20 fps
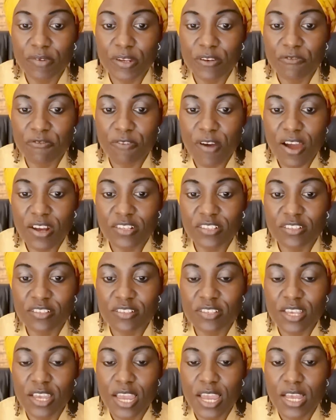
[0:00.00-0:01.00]

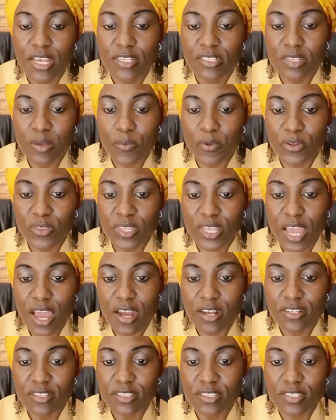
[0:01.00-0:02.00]
benefactors support the
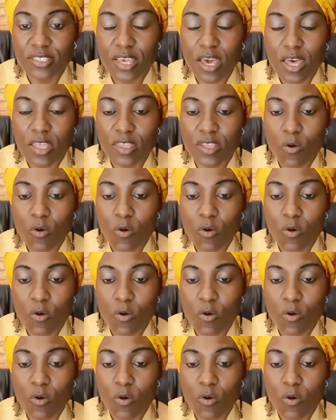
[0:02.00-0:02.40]
arts.